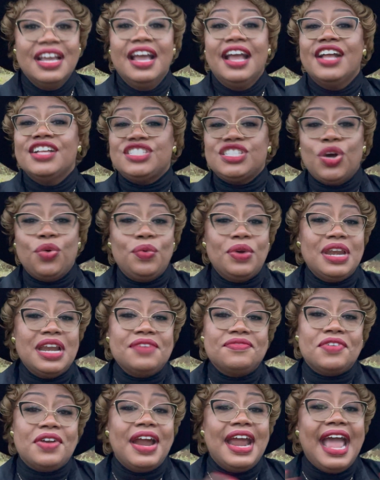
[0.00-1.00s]
And so
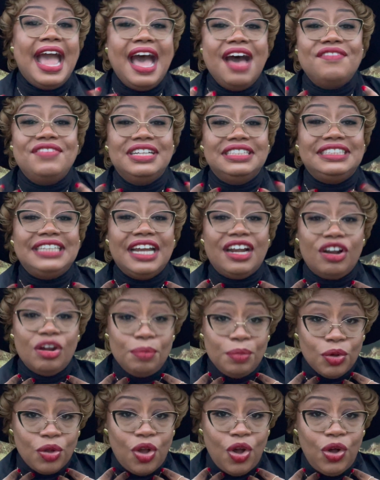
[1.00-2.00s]
whenever I have a
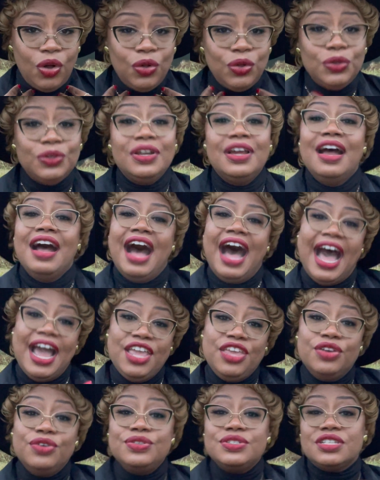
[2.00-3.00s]
terrible cold, I
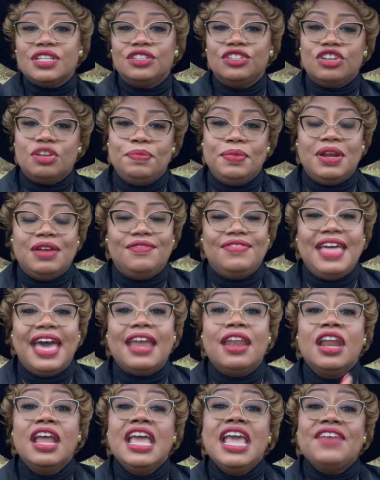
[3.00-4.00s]
use a little bit of that.
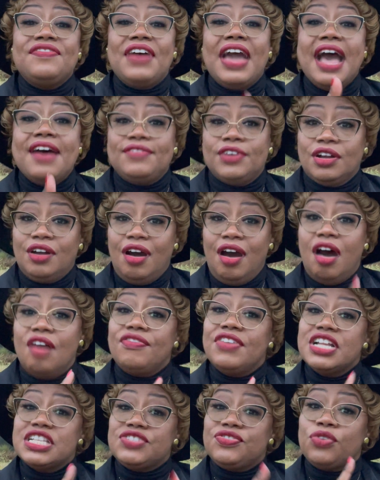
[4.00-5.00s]
If I have a cough,
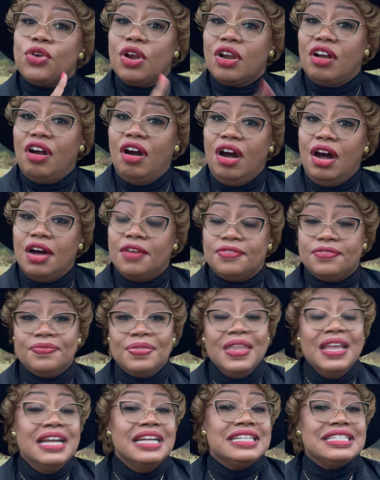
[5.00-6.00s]
it's for a cough.
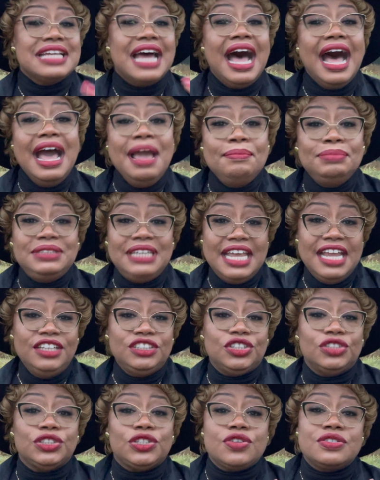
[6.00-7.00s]
Thyme
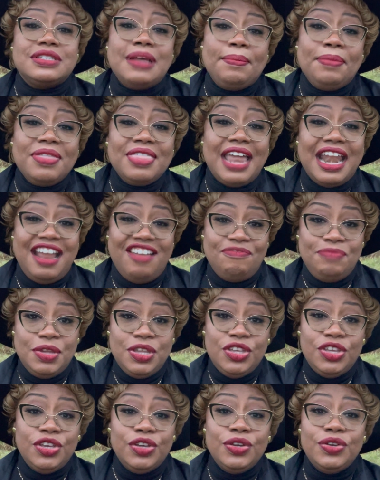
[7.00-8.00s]
tinctures are something that have been
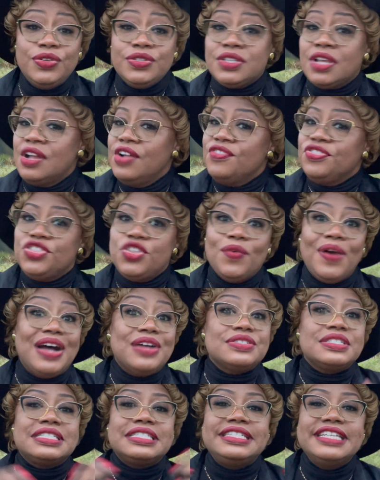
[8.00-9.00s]
used throughout
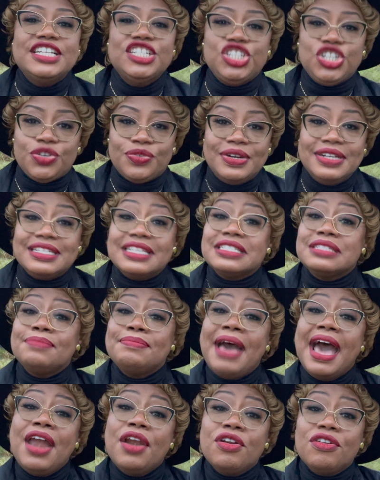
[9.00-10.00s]
centuries. As a
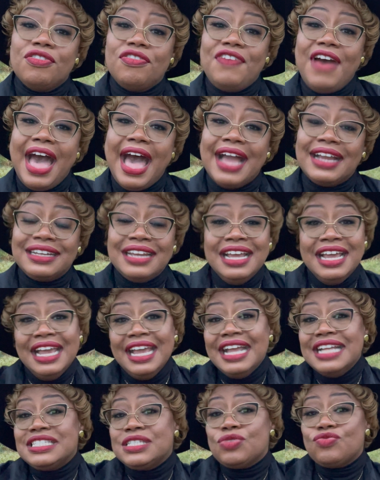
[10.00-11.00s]
matter of fact,
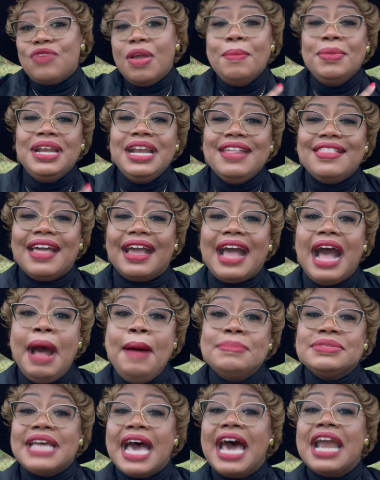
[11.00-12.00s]
it's a remedy that
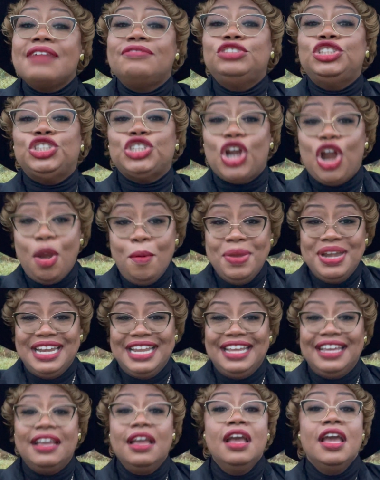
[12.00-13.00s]
comes out of
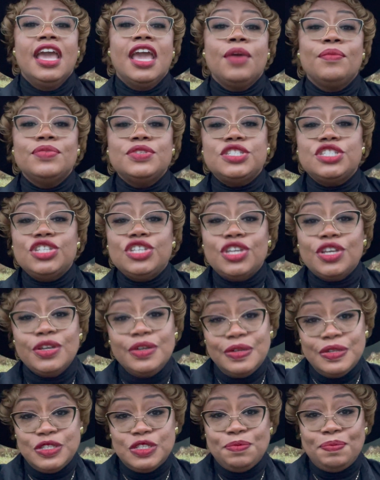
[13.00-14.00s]
Germany. It was
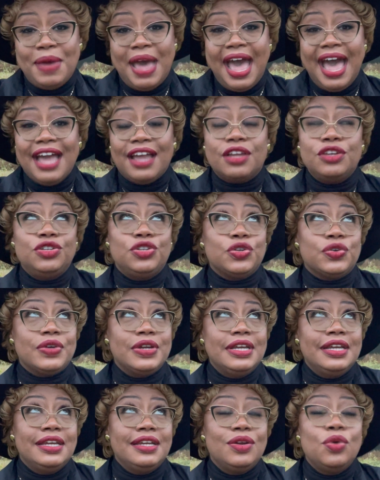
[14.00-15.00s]
used back
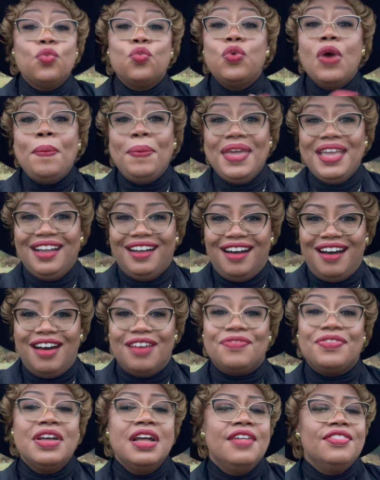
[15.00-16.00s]
during whooping cough.
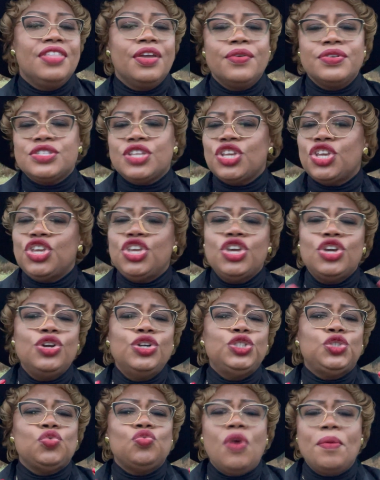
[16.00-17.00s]
There was a
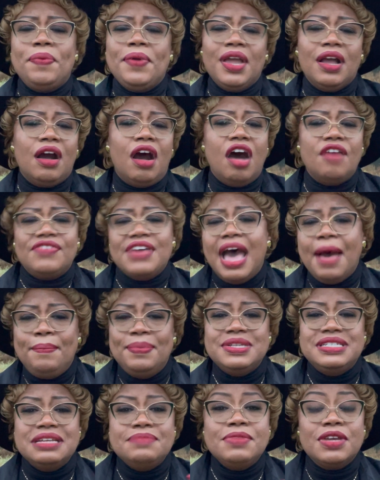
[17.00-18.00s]
huge whooping cough
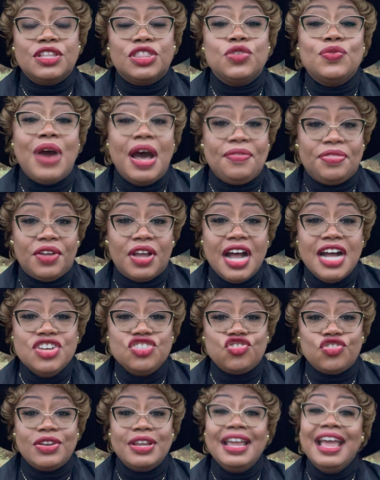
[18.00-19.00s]
epidemic throughout the
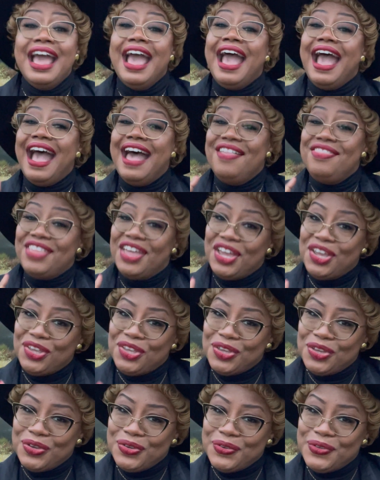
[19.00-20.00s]
country, and they
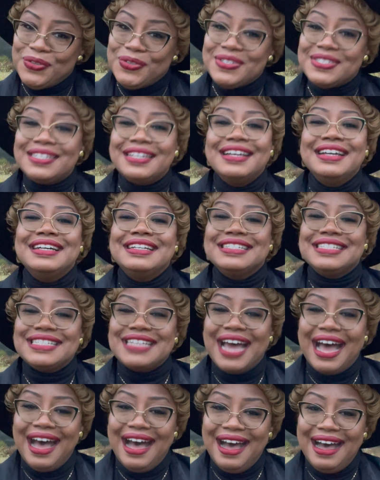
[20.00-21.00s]
used
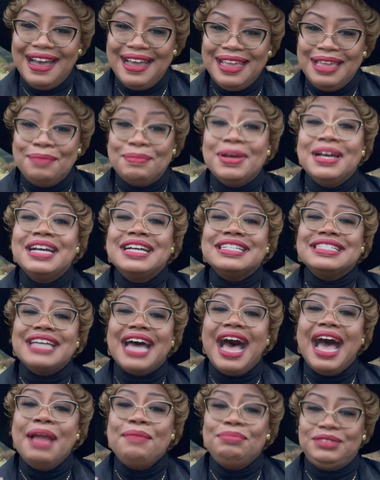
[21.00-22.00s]
thyme
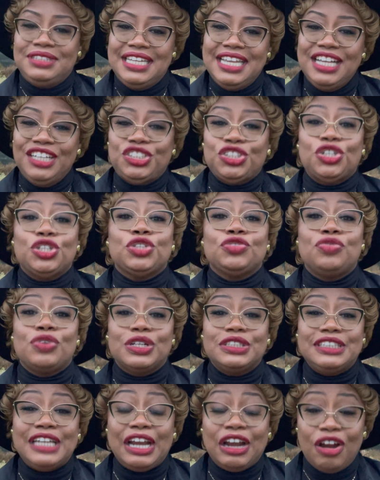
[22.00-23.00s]
tinctures for a
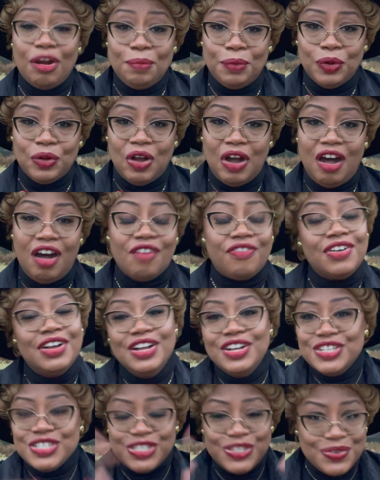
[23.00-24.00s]
terrible cough.
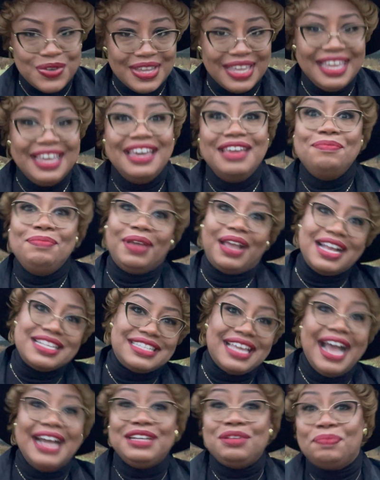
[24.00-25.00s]
So again, because I
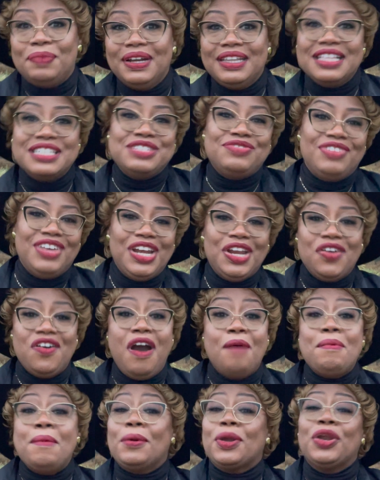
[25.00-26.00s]
had to break this video up,
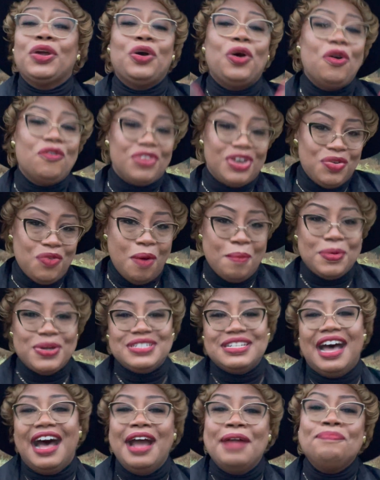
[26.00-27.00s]
I'm going to go over it one more
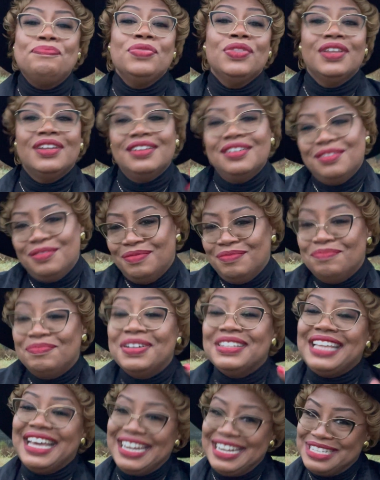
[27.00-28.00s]
time. But
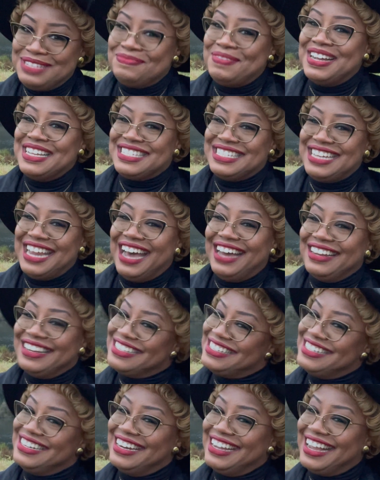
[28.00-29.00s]
that is my style,
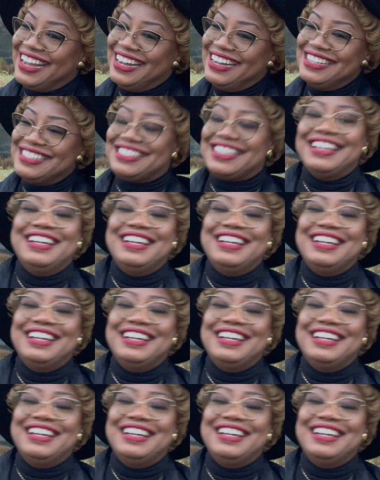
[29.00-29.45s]
isn't it, guys?